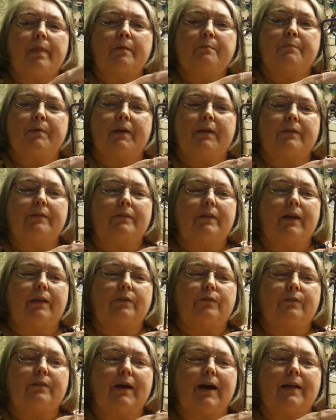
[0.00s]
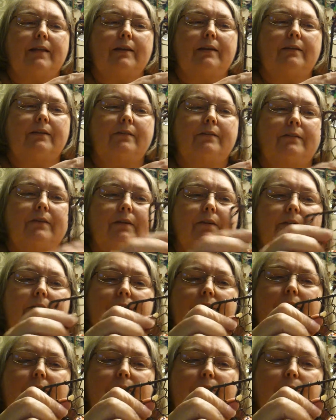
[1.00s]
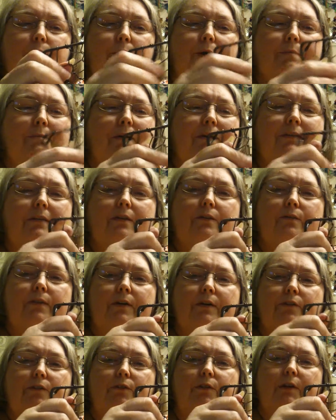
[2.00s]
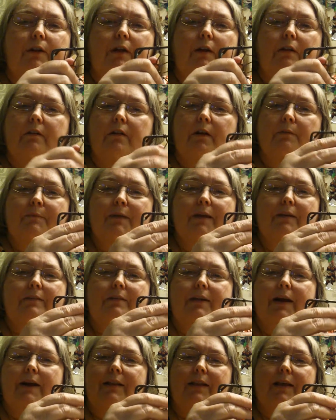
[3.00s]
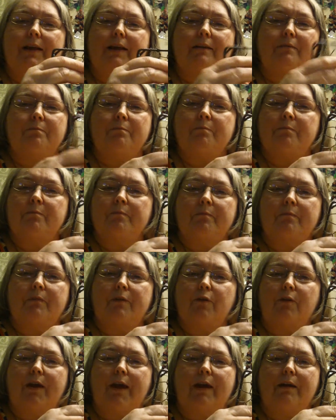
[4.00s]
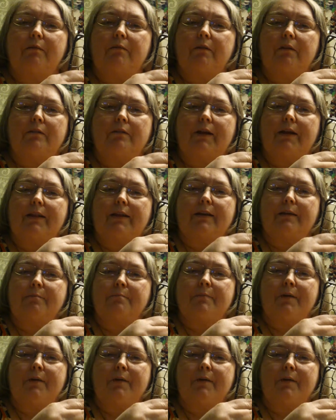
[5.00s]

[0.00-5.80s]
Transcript: but it's solid in the center, and it's got the web. It's very sturdy. I mean, it's not like it's not like a